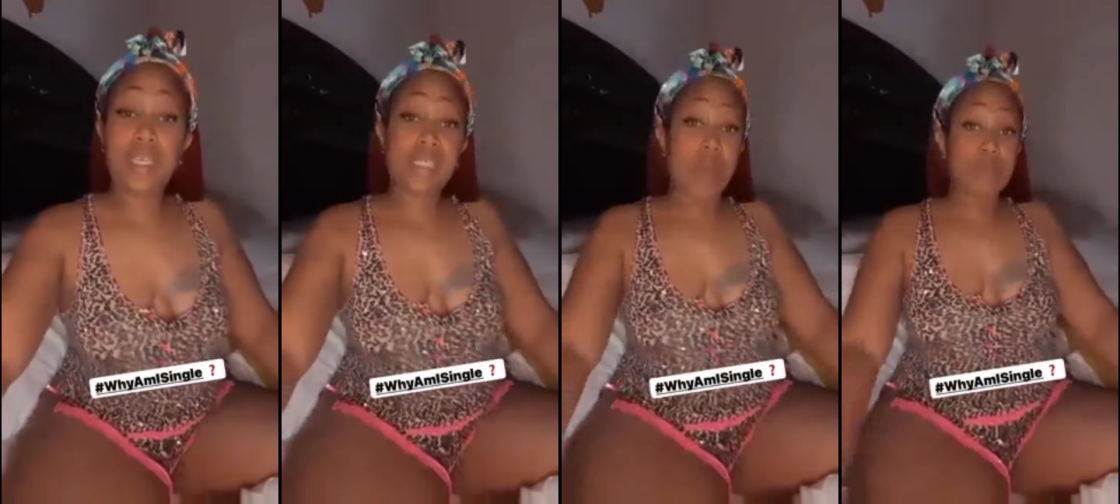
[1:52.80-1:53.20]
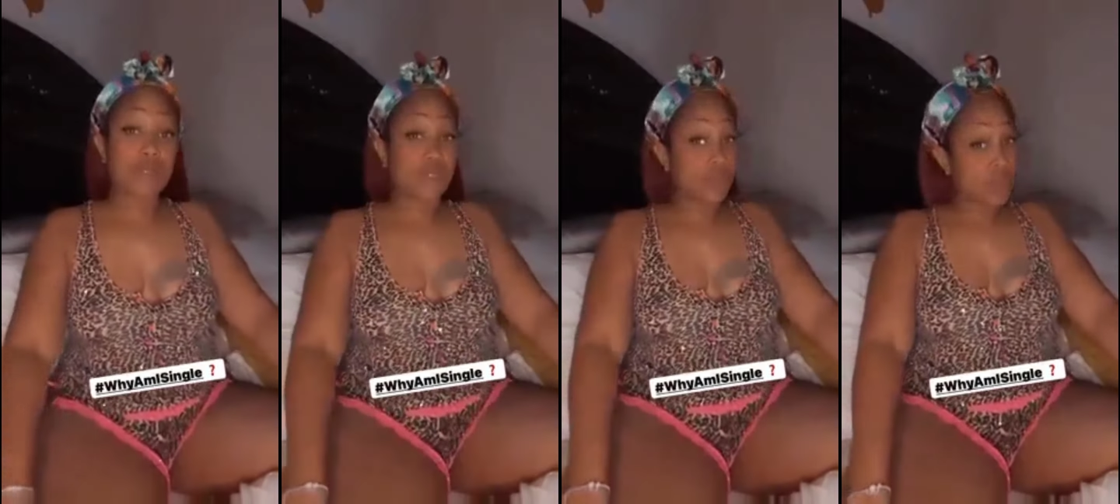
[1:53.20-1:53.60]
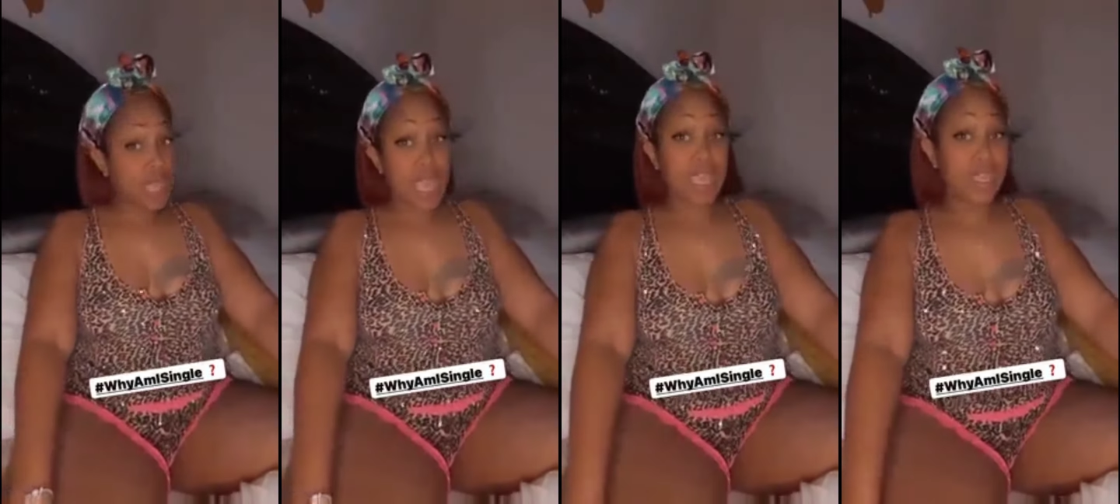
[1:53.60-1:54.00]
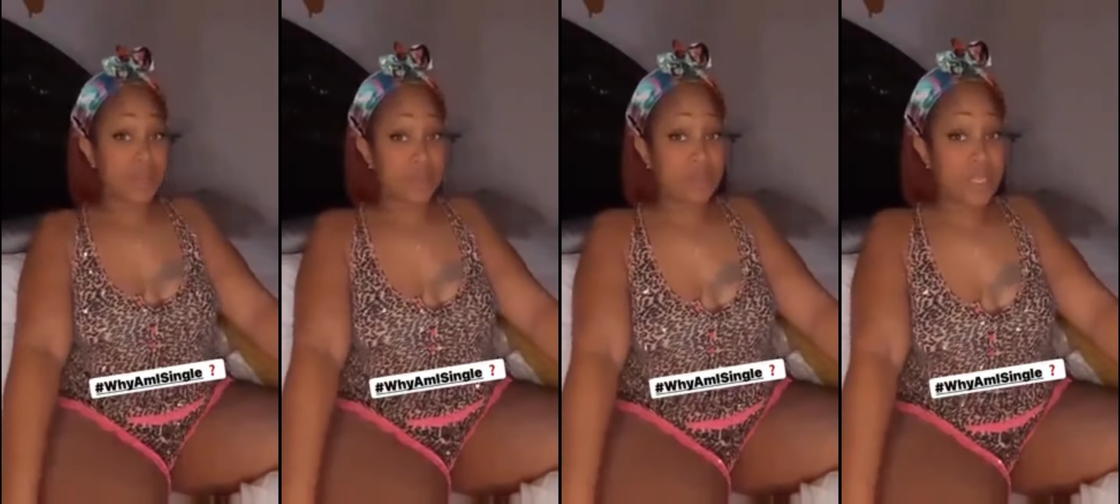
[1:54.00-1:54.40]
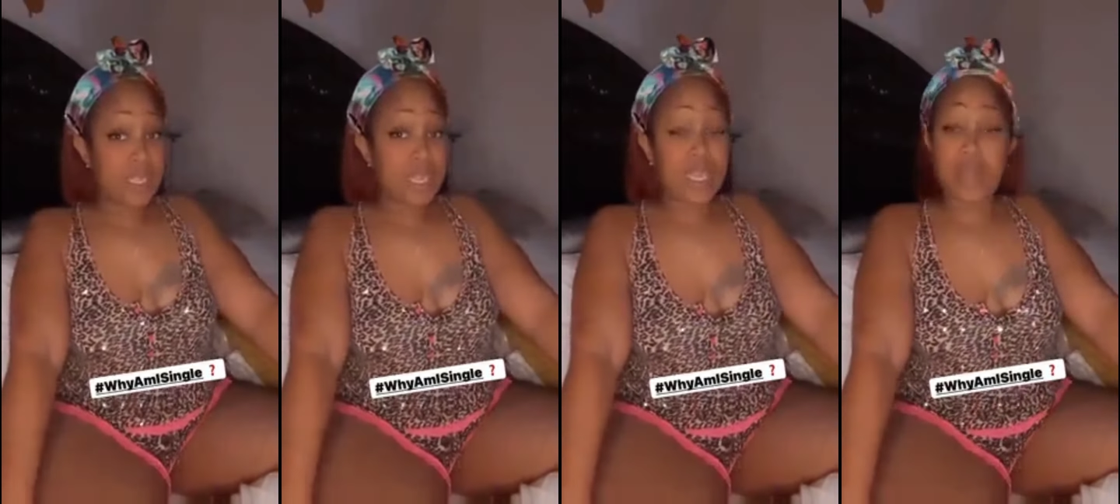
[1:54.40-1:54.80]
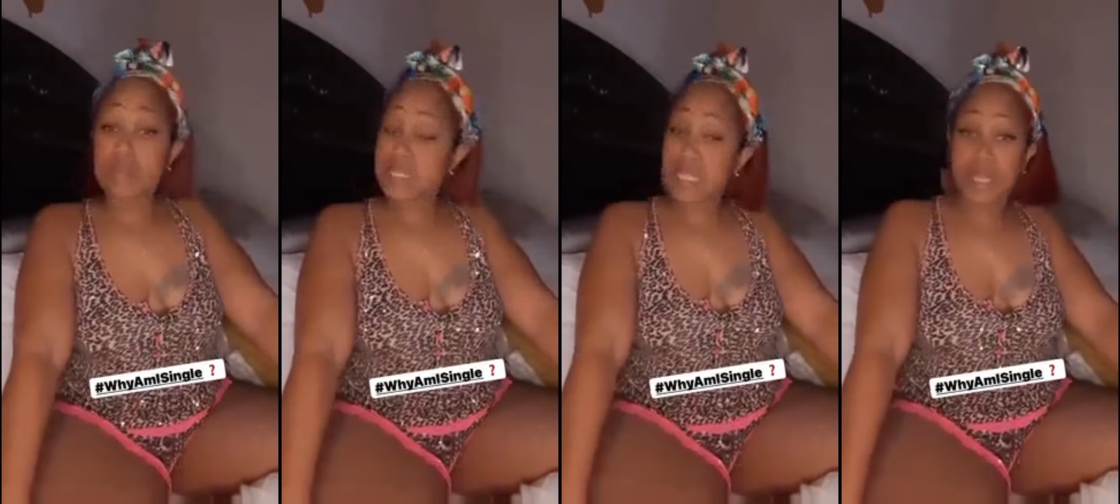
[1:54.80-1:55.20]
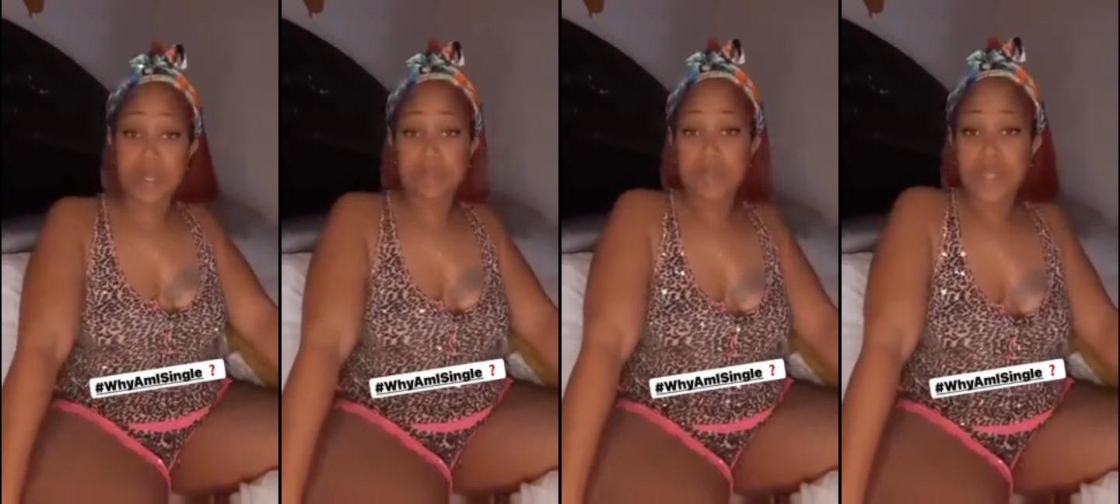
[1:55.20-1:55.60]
It's almost 3 a.m. I'm still up.